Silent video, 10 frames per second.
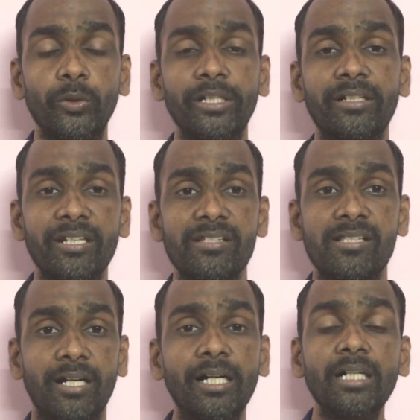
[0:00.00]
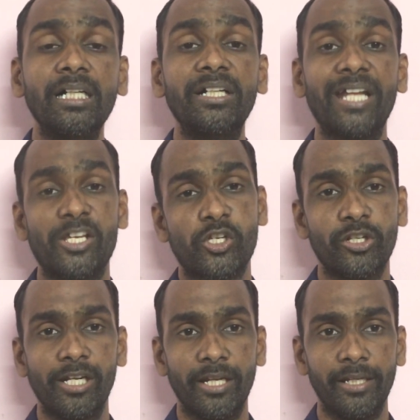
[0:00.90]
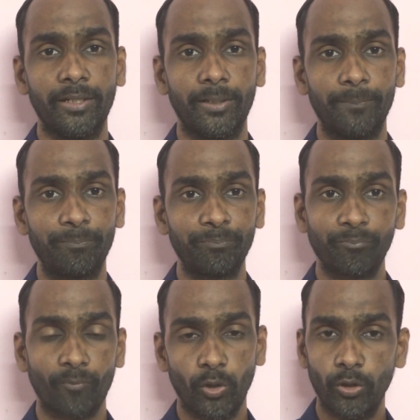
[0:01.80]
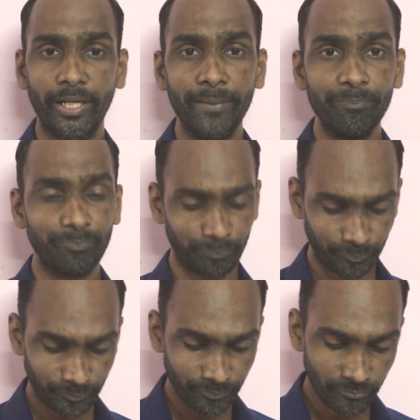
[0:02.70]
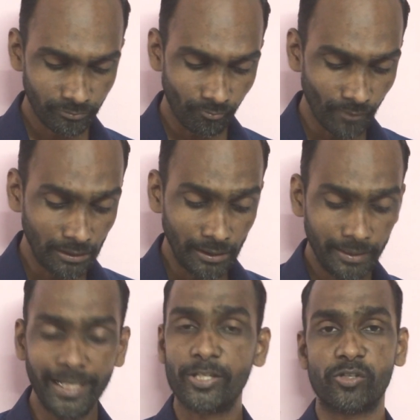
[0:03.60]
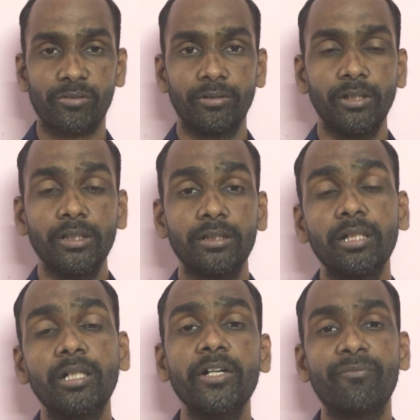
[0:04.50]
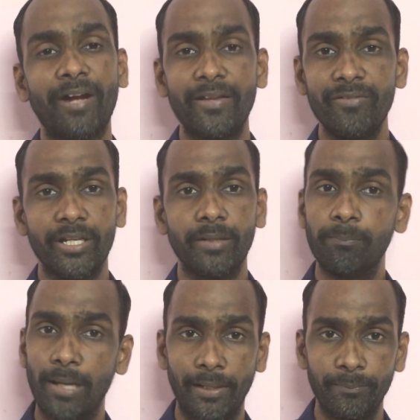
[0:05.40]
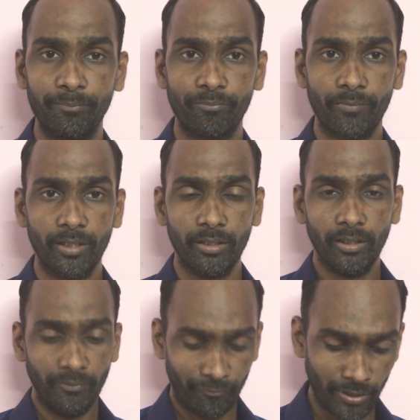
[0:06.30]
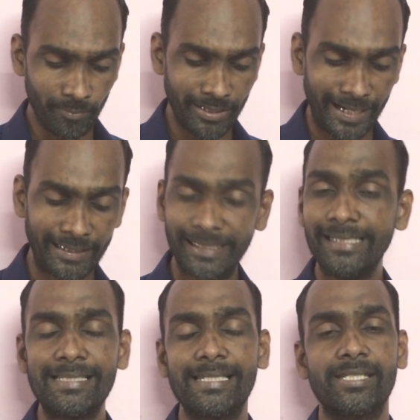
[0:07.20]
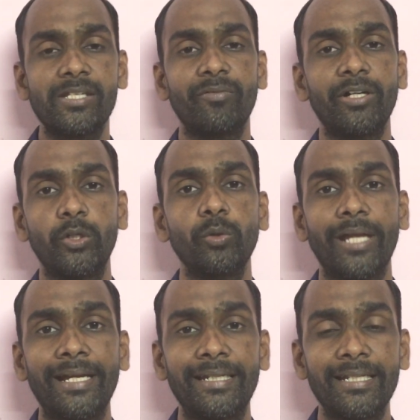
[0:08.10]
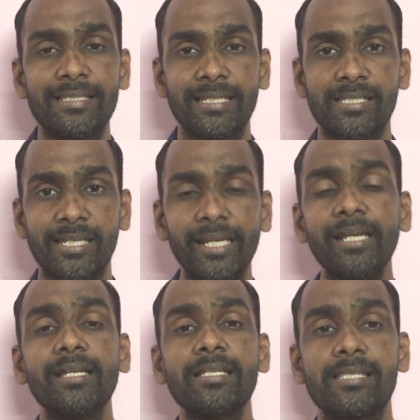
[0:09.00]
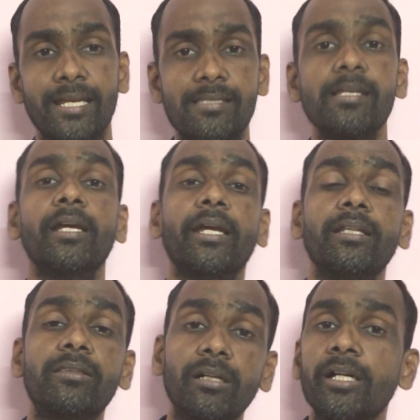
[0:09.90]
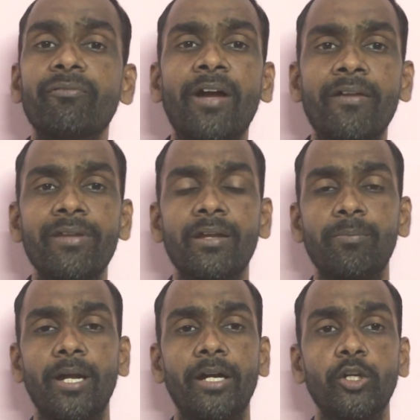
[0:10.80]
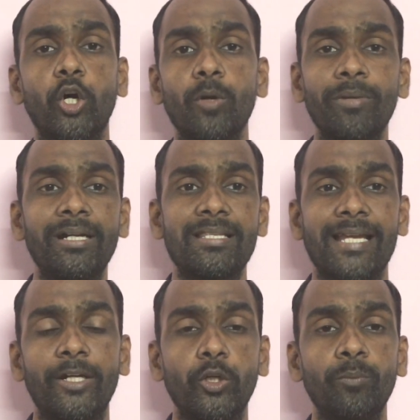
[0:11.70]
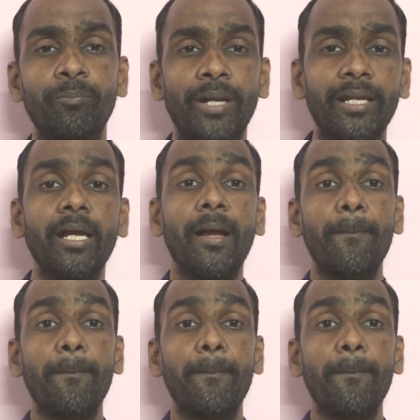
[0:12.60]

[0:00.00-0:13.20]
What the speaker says: to increase the national income. Okay? Next, third 5-year plan from 1961 to 1966. In third 5-year plan, government decided to bring